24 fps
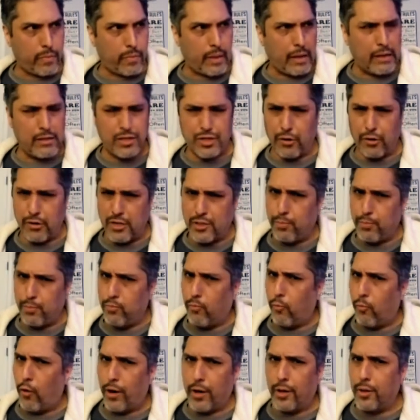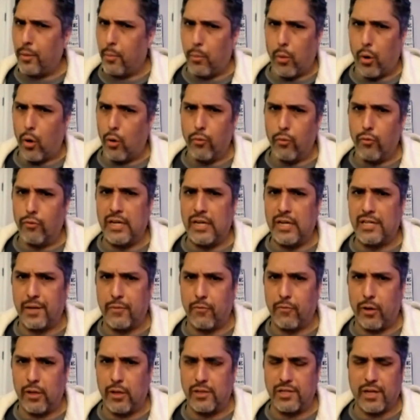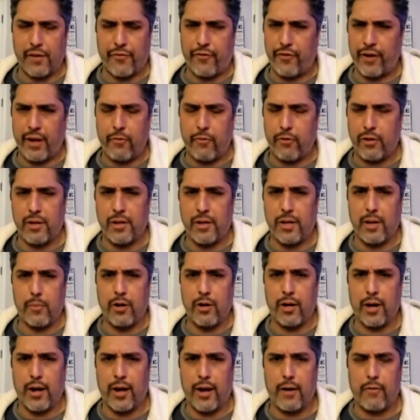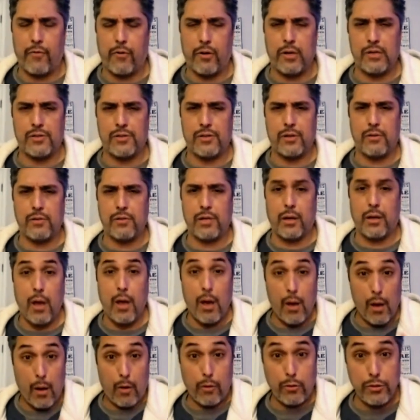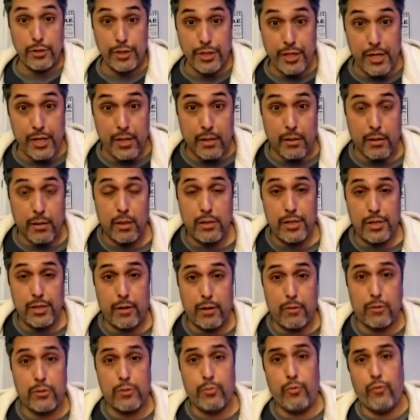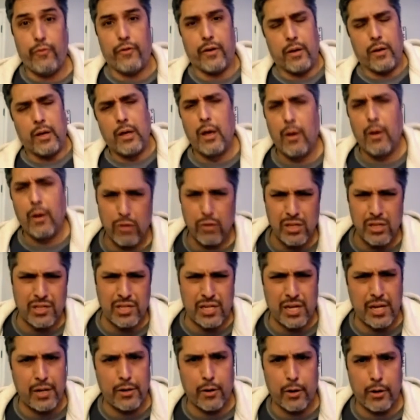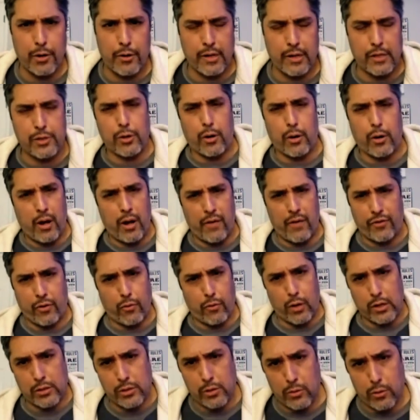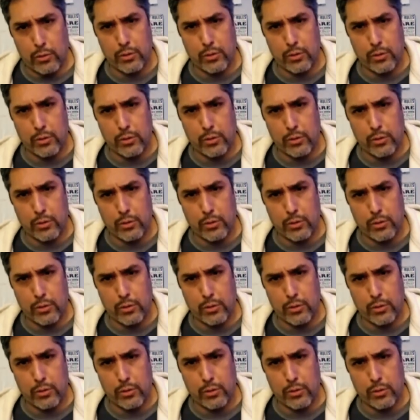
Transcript: So it's one of the more recent ones. I forget what the name of the guy was. So I was like, oh shit, it's Daryl's movie. What scene are you in? So I don't have to watch the whole